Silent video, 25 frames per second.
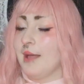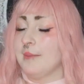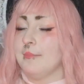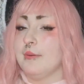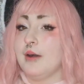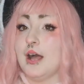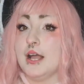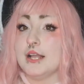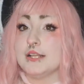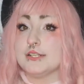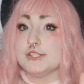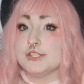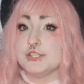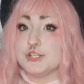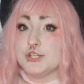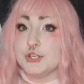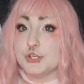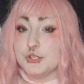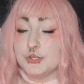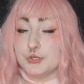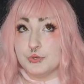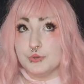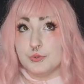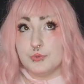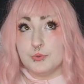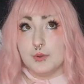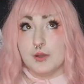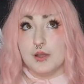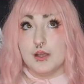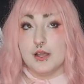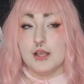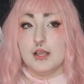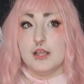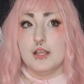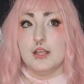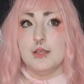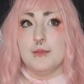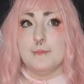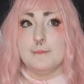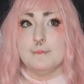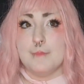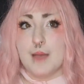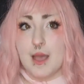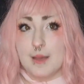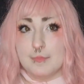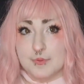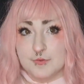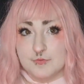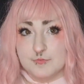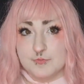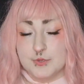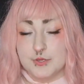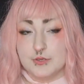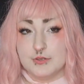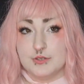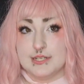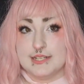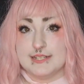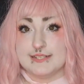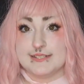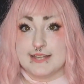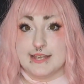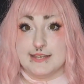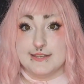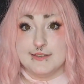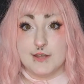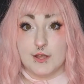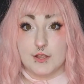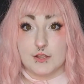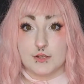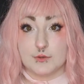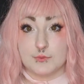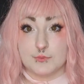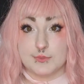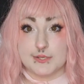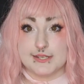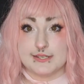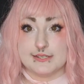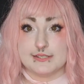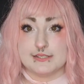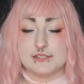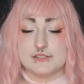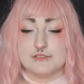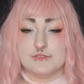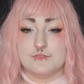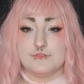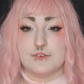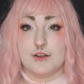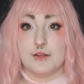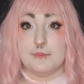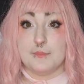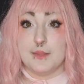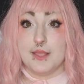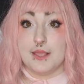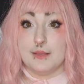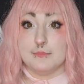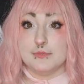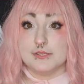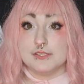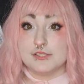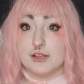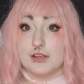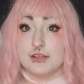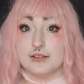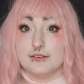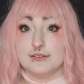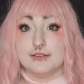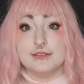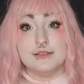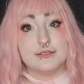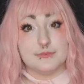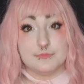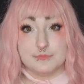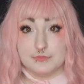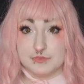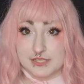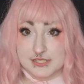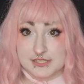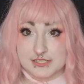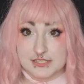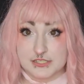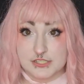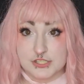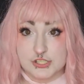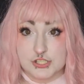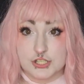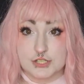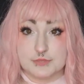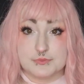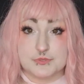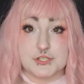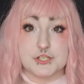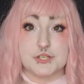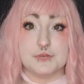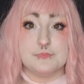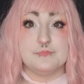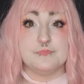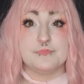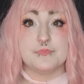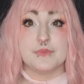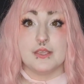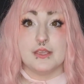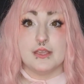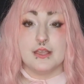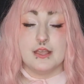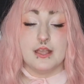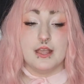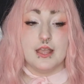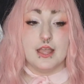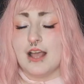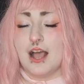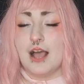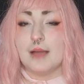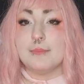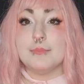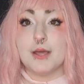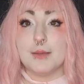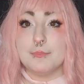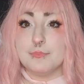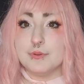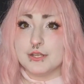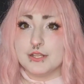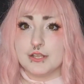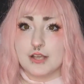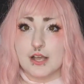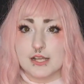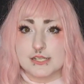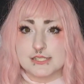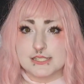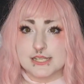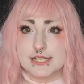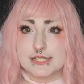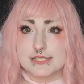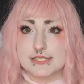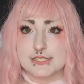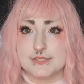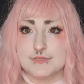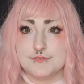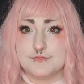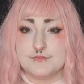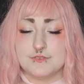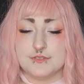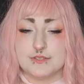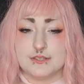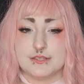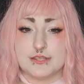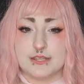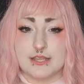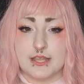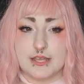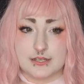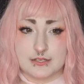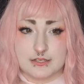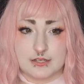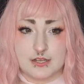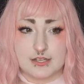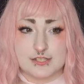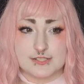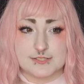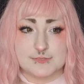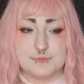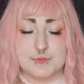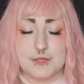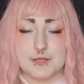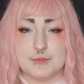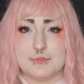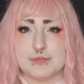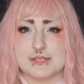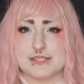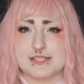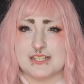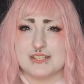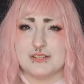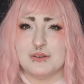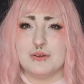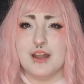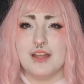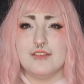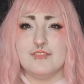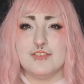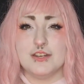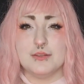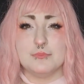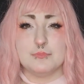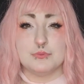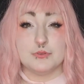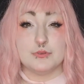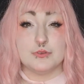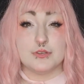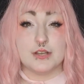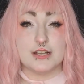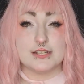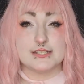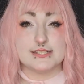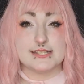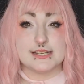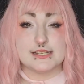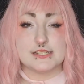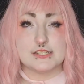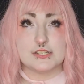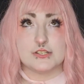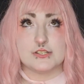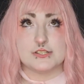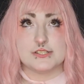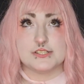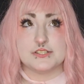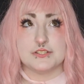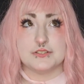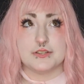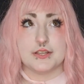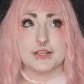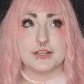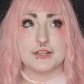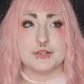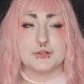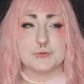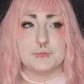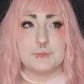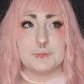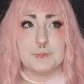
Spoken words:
bought 2 Map of Beauty $10 wigs from Amazon, linked in the description. I'm not putting contacts in for that cosplay because I don't have any blue contacts that are still like